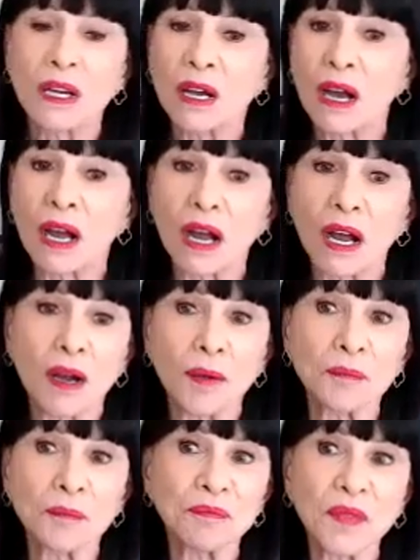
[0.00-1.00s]

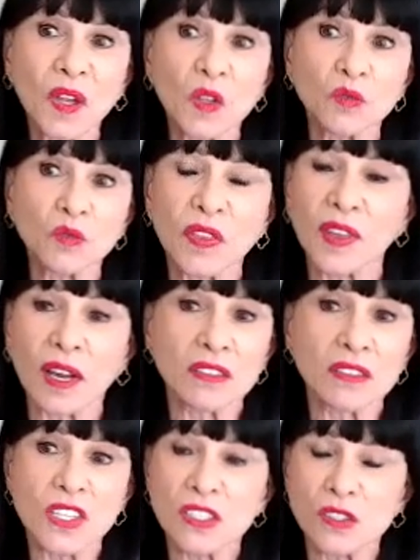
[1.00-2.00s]

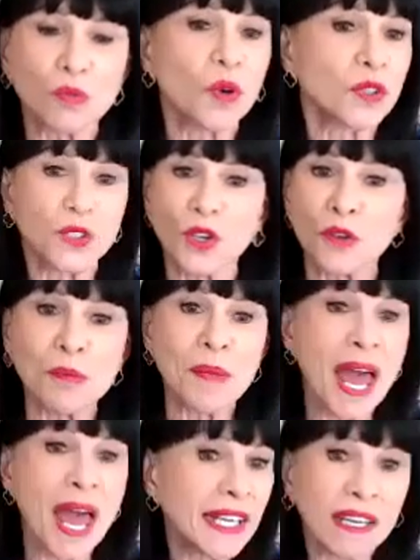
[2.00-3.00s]
there just were too
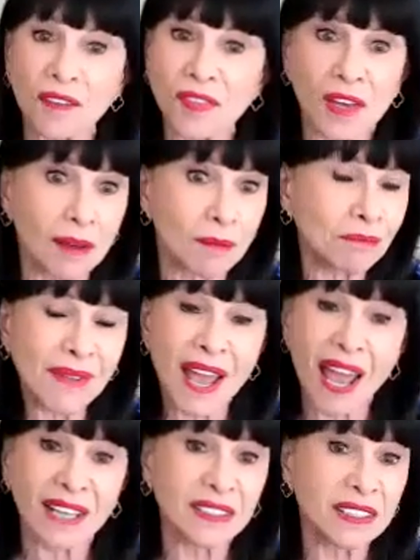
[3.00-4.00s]
many of them,
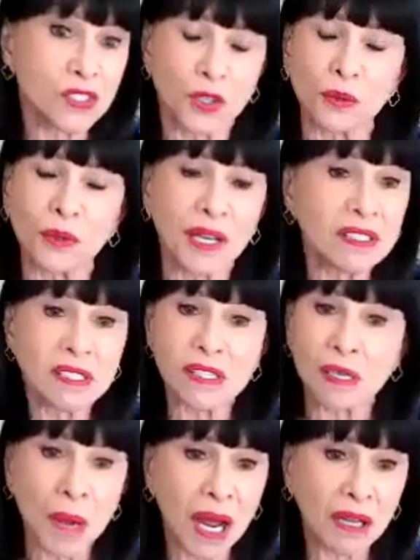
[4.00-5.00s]
and it's too easy
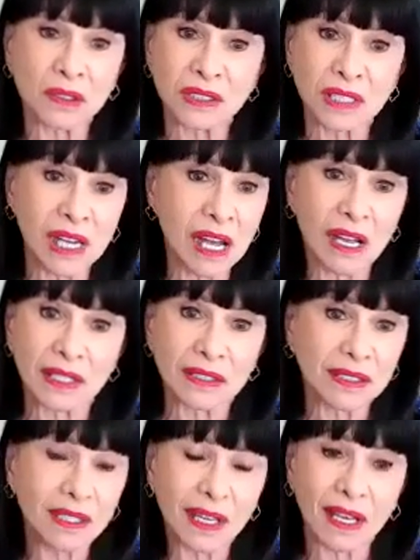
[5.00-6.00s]
to buy online.
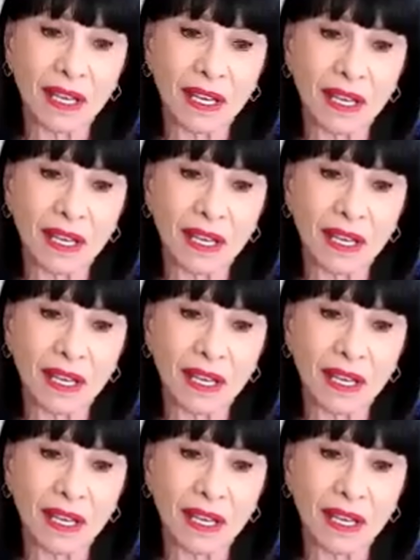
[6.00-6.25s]
And